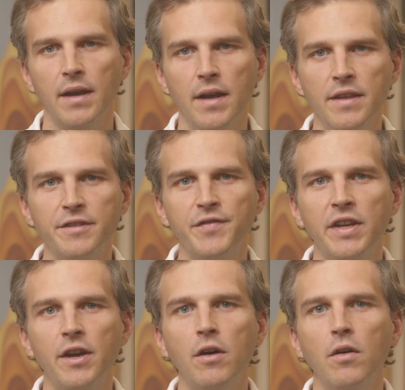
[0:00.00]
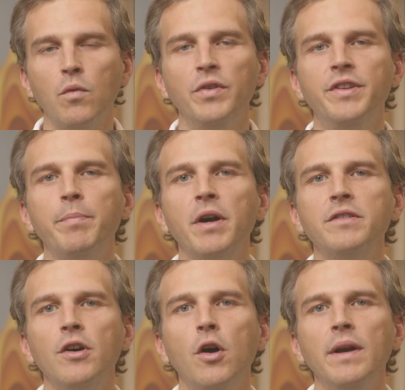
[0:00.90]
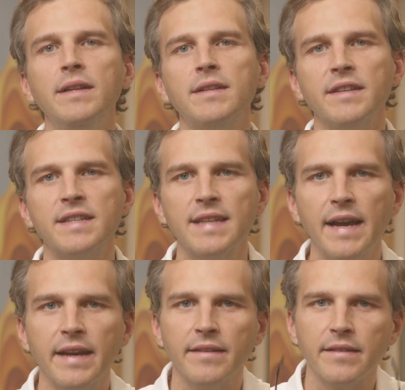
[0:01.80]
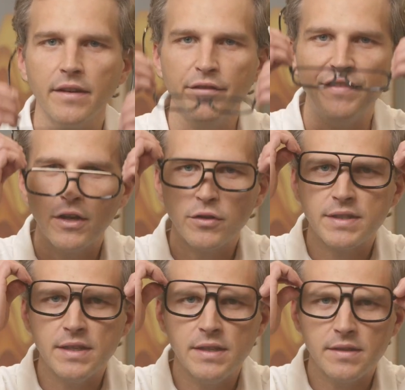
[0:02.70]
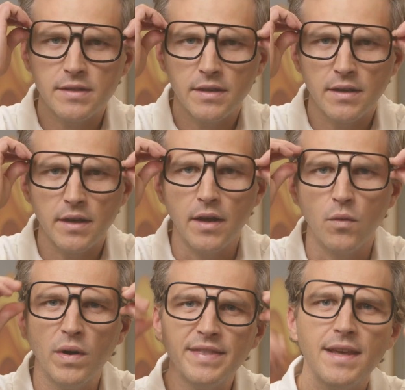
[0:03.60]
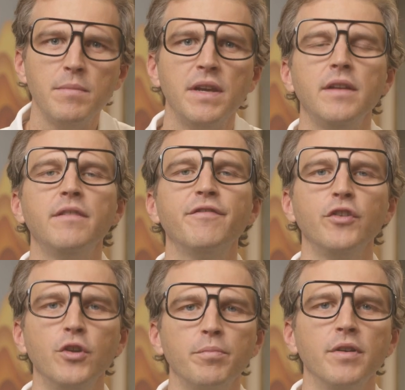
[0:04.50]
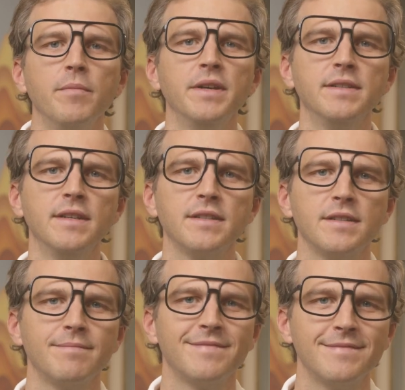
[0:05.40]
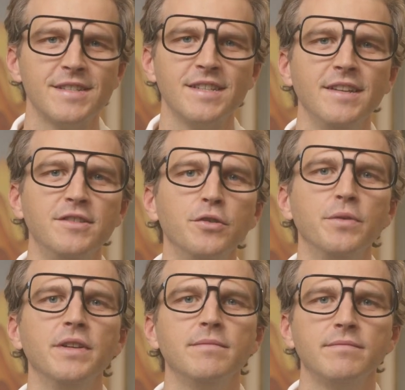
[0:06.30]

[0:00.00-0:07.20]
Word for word: In this video, we'll dip our toe into the science of VOCs and what they mean for your print business. Stay tuned.